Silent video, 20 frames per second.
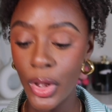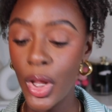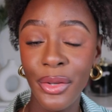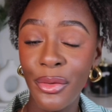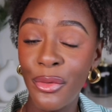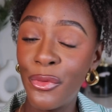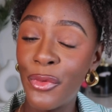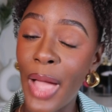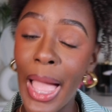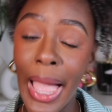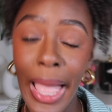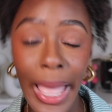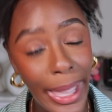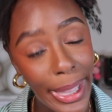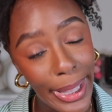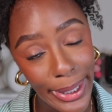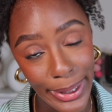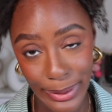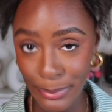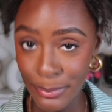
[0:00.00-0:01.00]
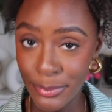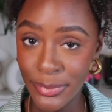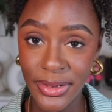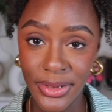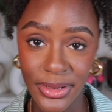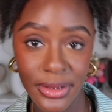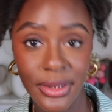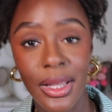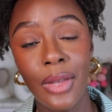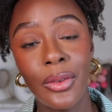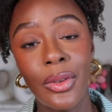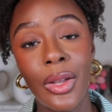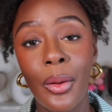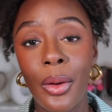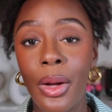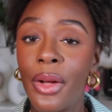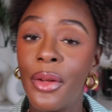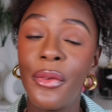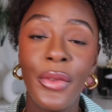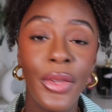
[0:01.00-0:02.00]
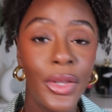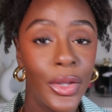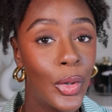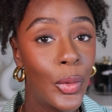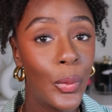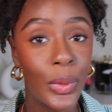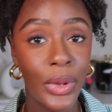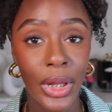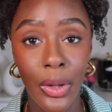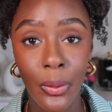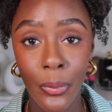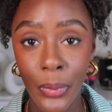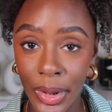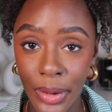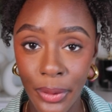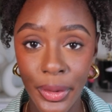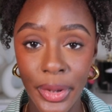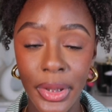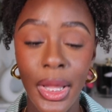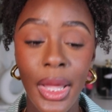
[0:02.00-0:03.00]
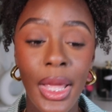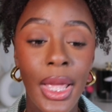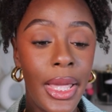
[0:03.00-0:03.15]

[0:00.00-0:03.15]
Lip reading: the vibes of how I feel when I wear it,